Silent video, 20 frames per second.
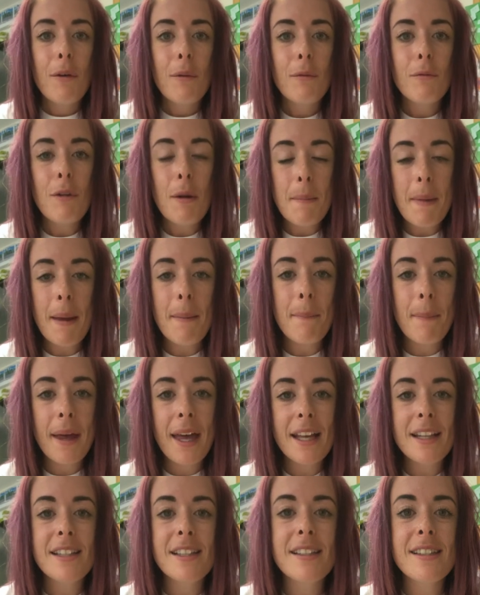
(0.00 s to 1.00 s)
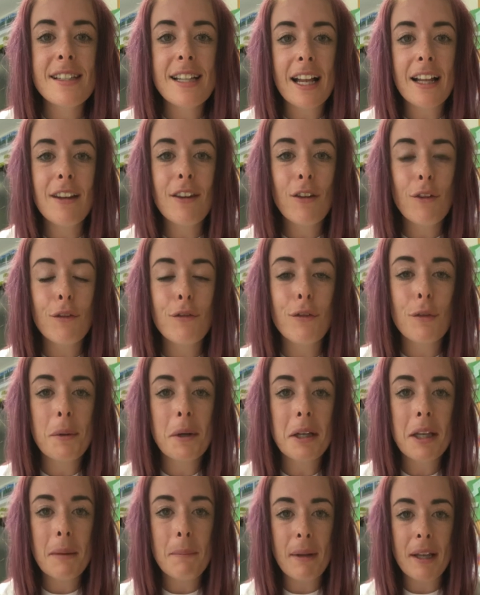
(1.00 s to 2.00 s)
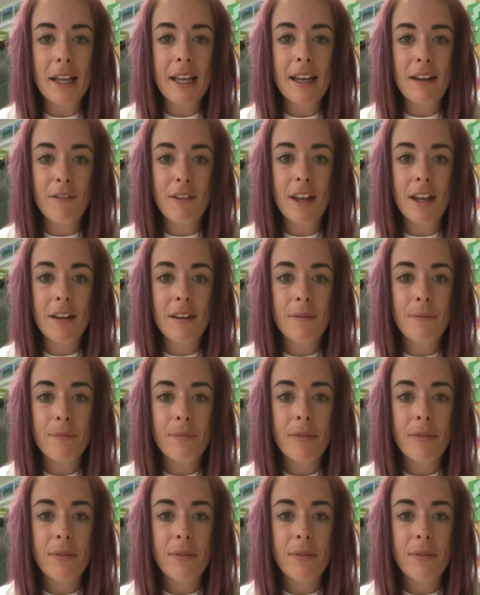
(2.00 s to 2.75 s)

Remember to stand up for what you believe in.